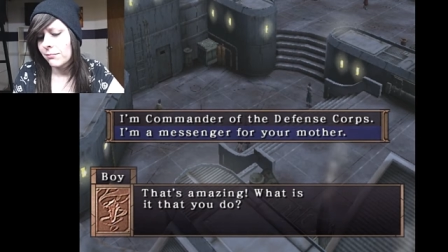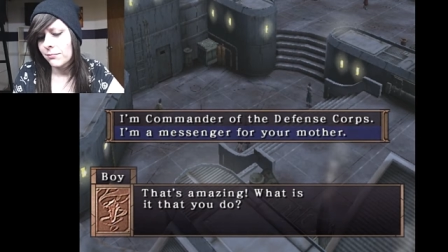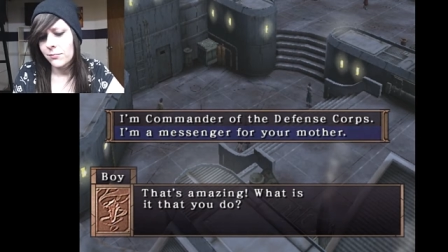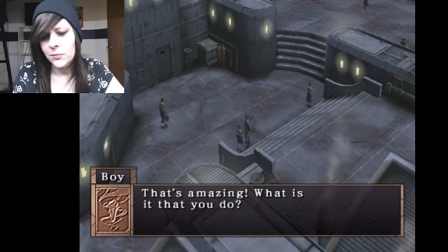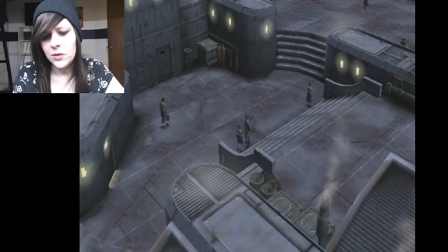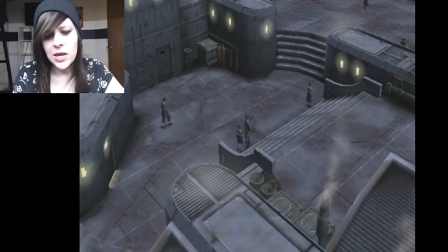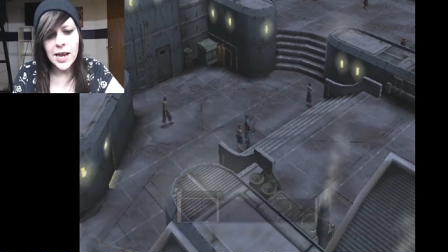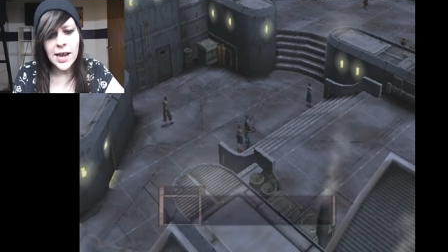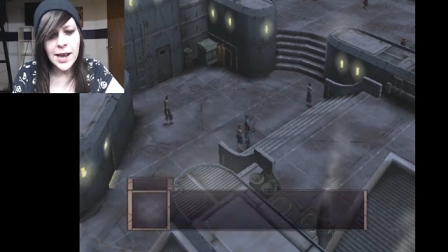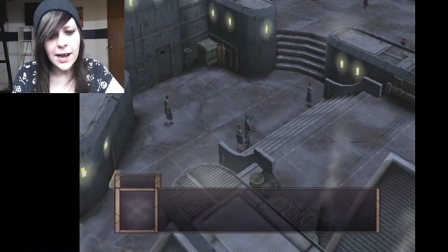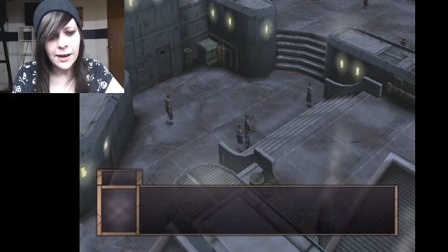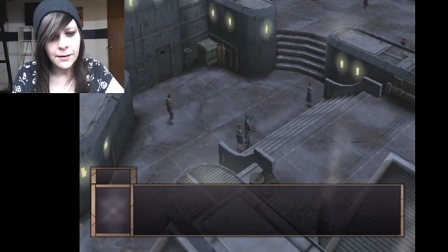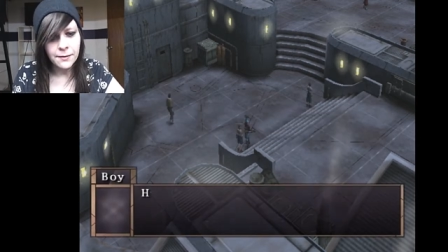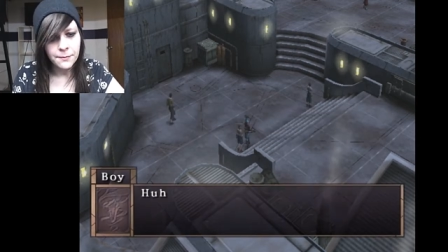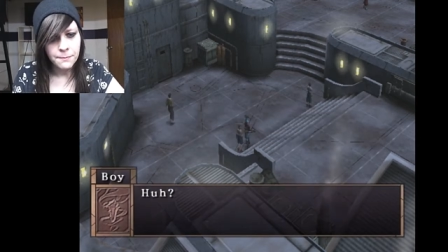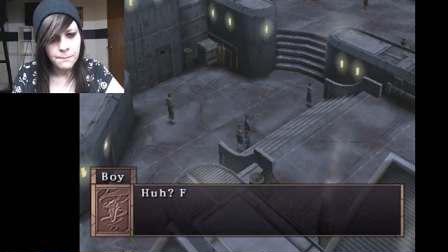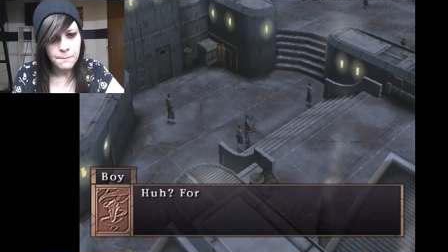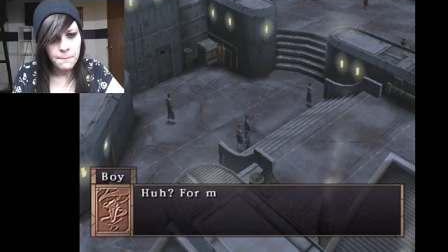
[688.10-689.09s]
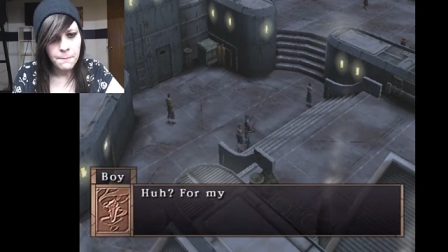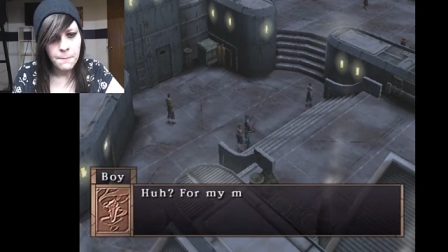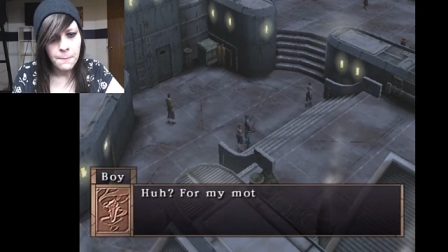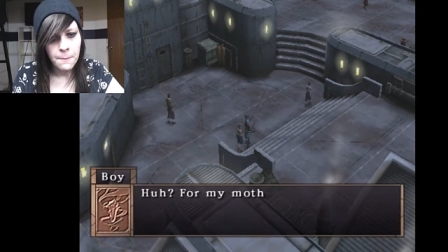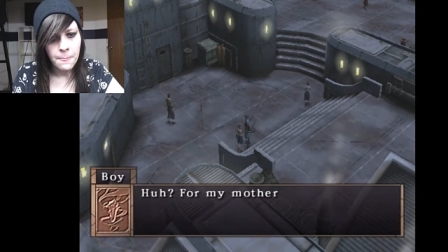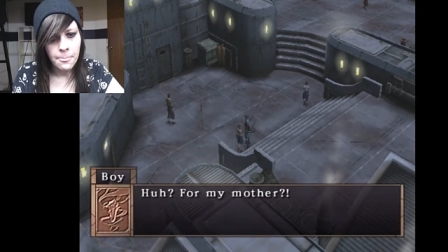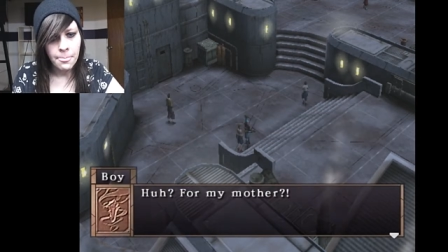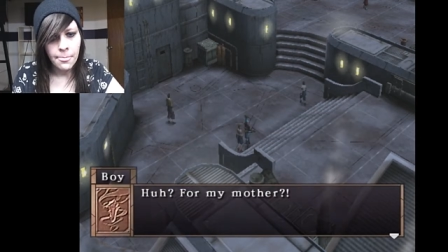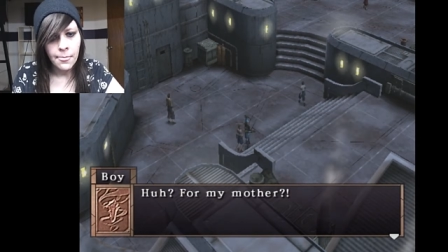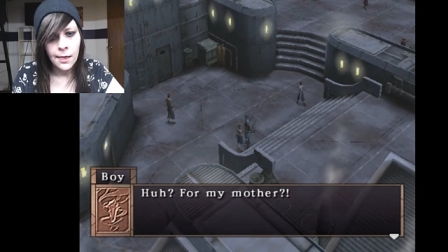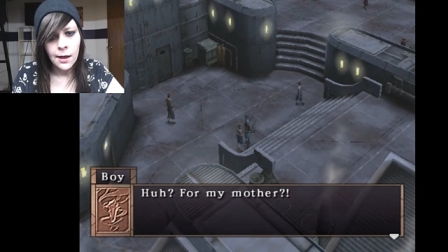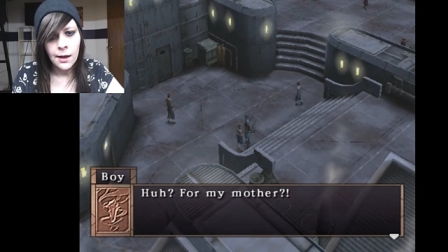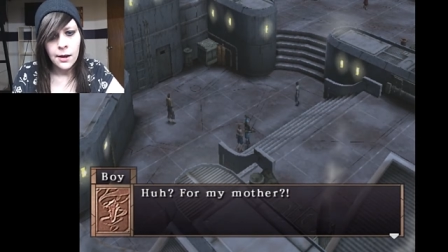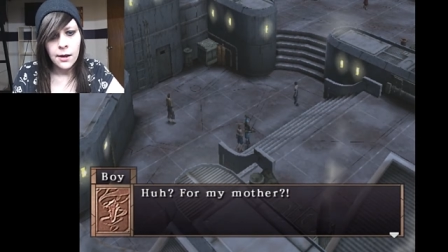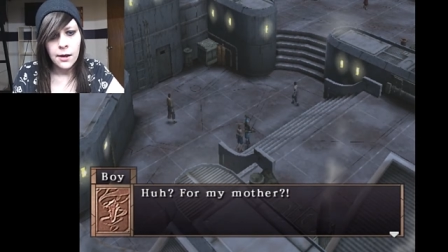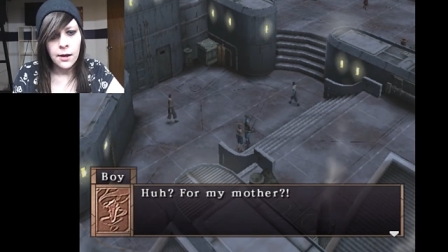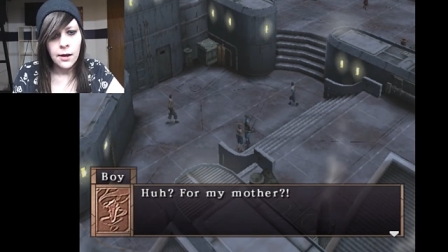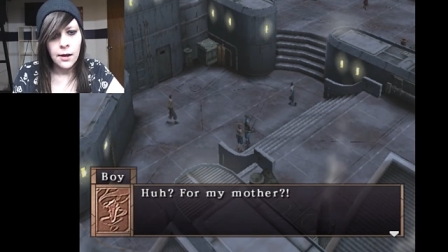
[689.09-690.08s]
Yeah.
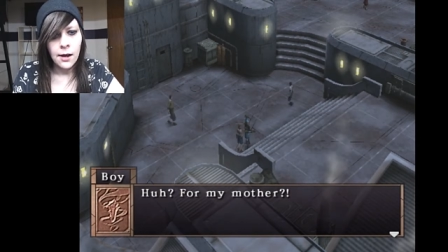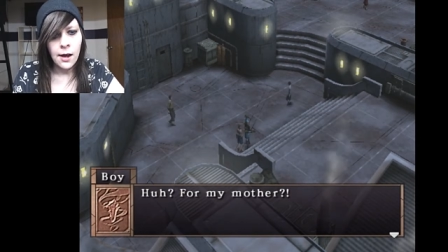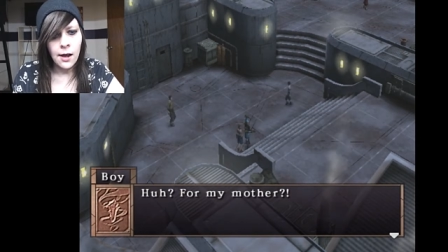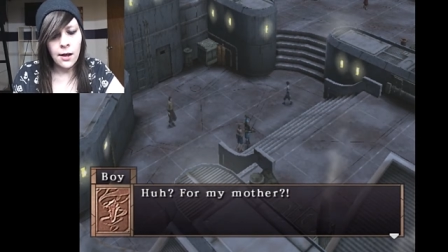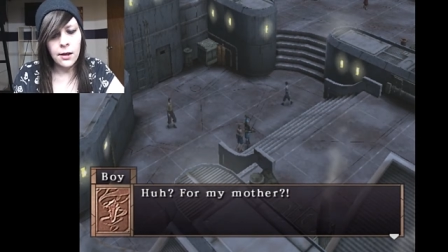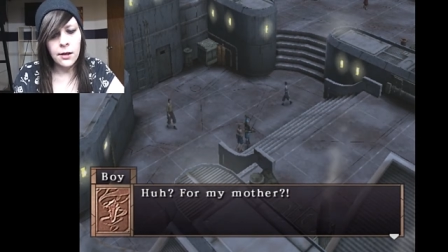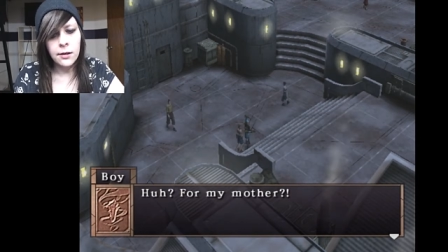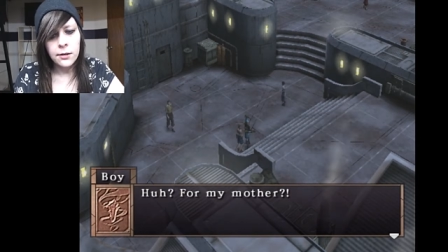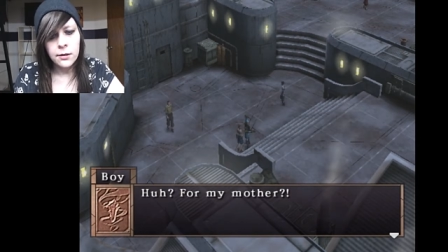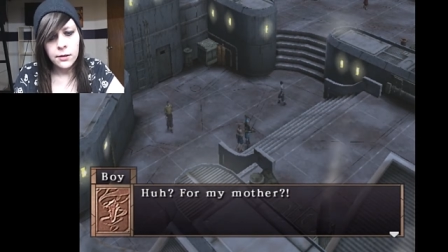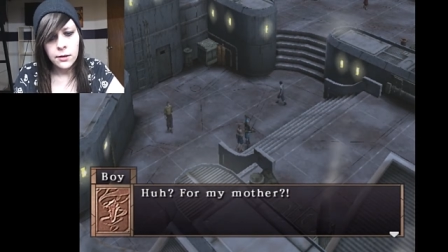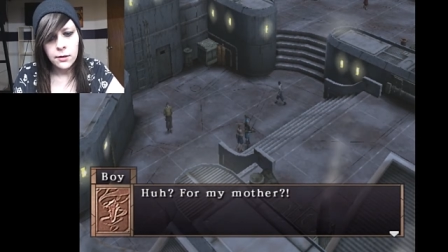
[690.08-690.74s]
Huh.